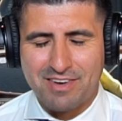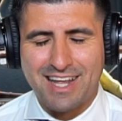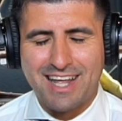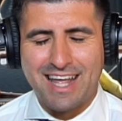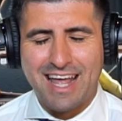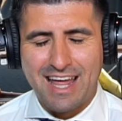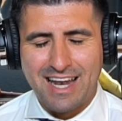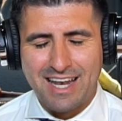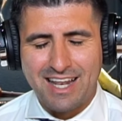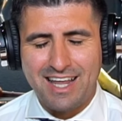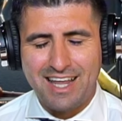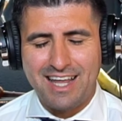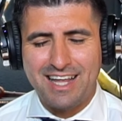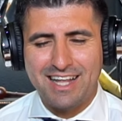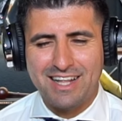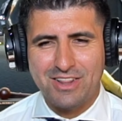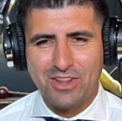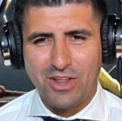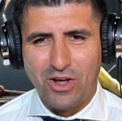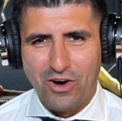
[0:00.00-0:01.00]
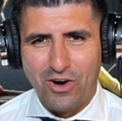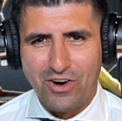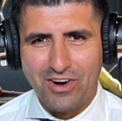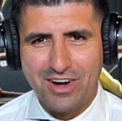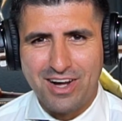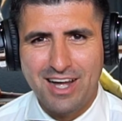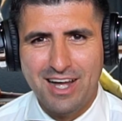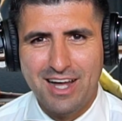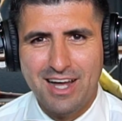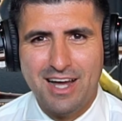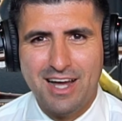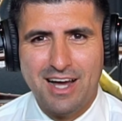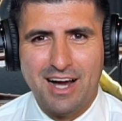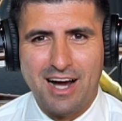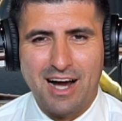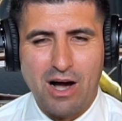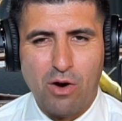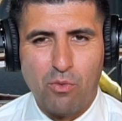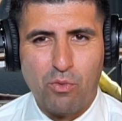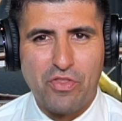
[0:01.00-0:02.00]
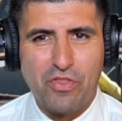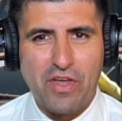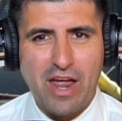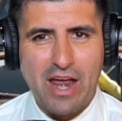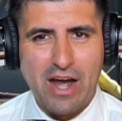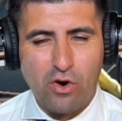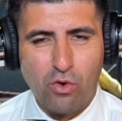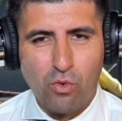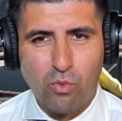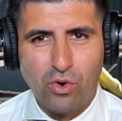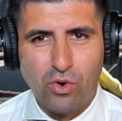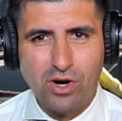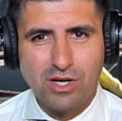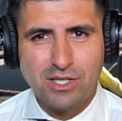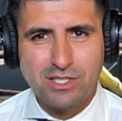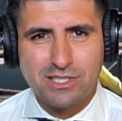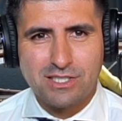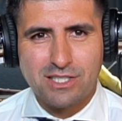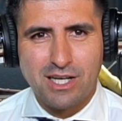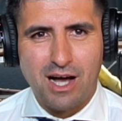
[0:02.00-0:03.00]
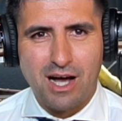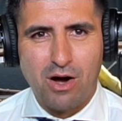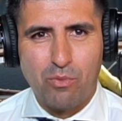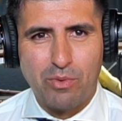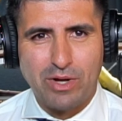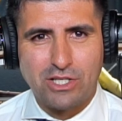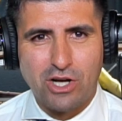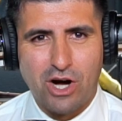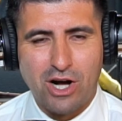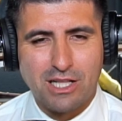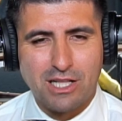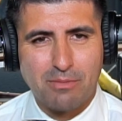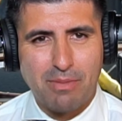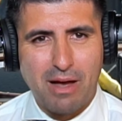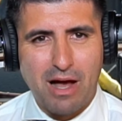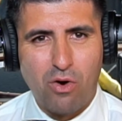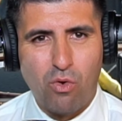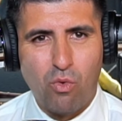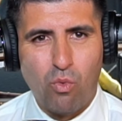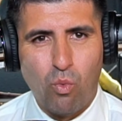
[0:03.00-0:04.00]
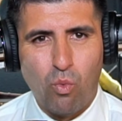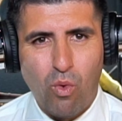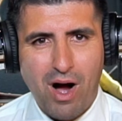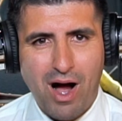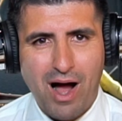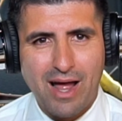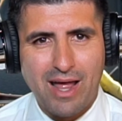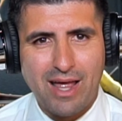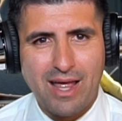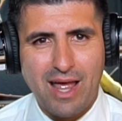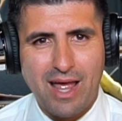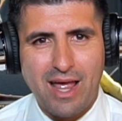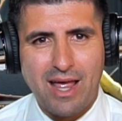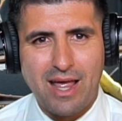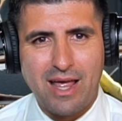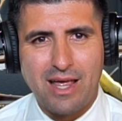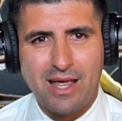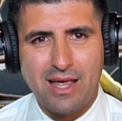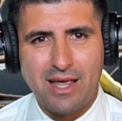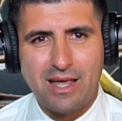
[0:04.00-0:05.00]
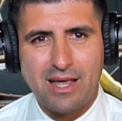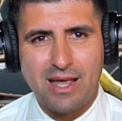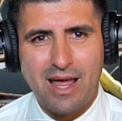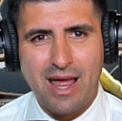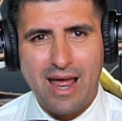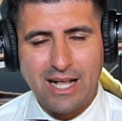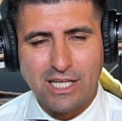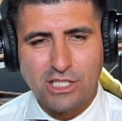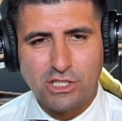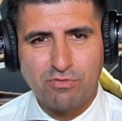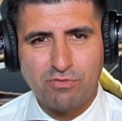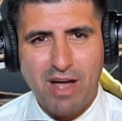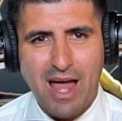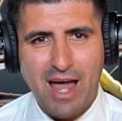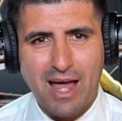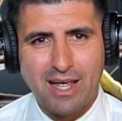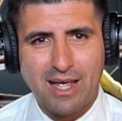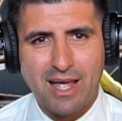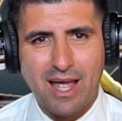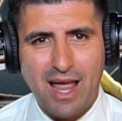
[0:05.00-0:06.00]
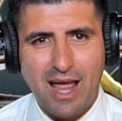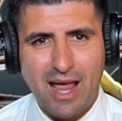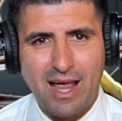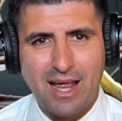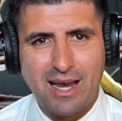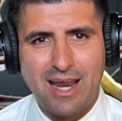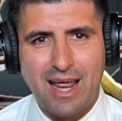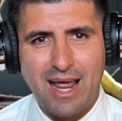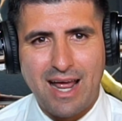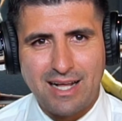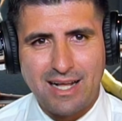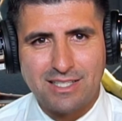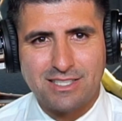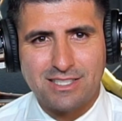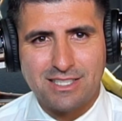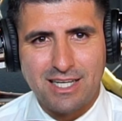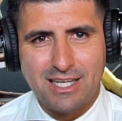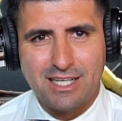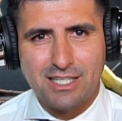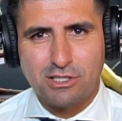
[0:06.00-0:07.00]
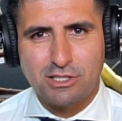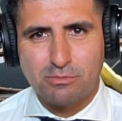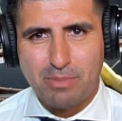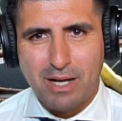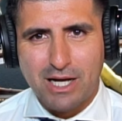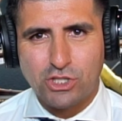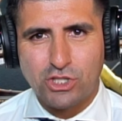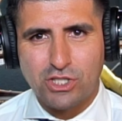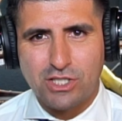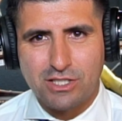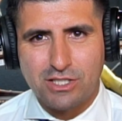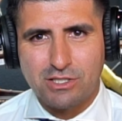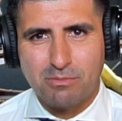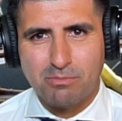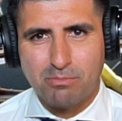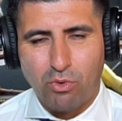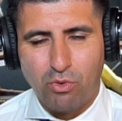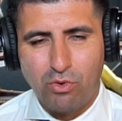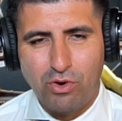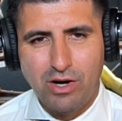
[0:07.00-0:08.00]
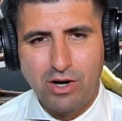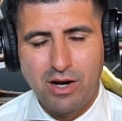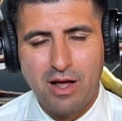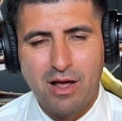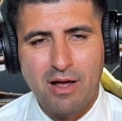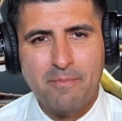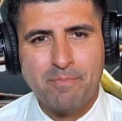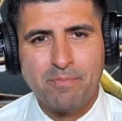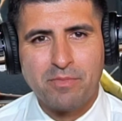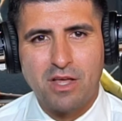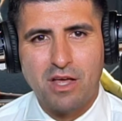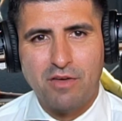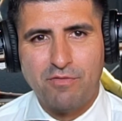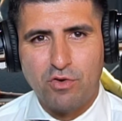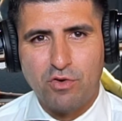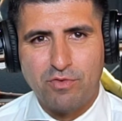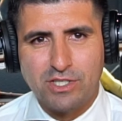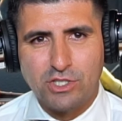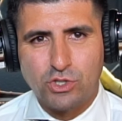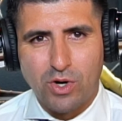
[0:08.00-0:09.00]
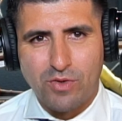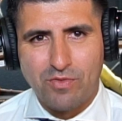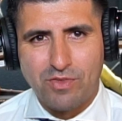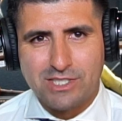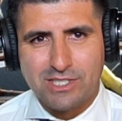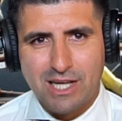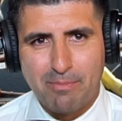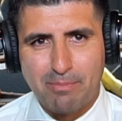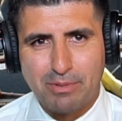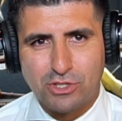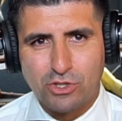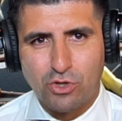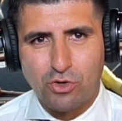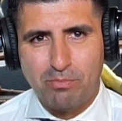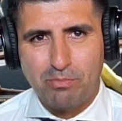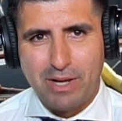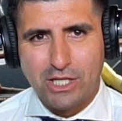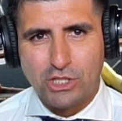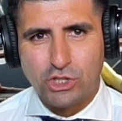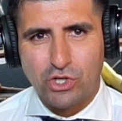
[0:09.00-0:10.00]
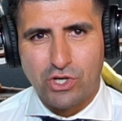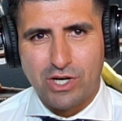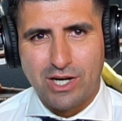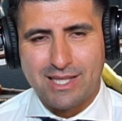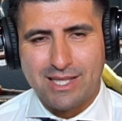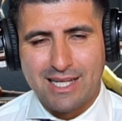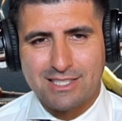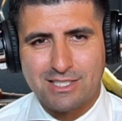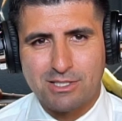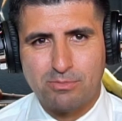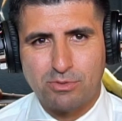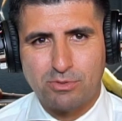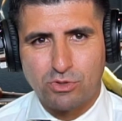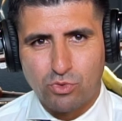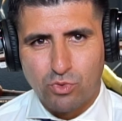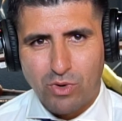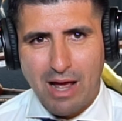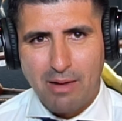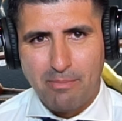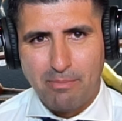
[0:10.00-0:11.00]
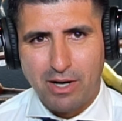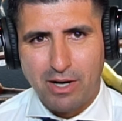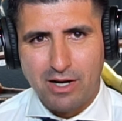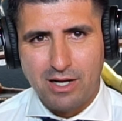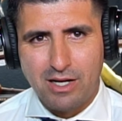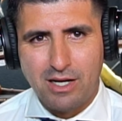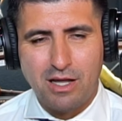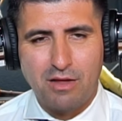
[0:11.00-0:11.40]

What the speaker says: Kelly Long with AirWorks. We talked about why a HVAC and AC inspection is important. If you've enjoyed this episode, make sure to hit that subscribe button.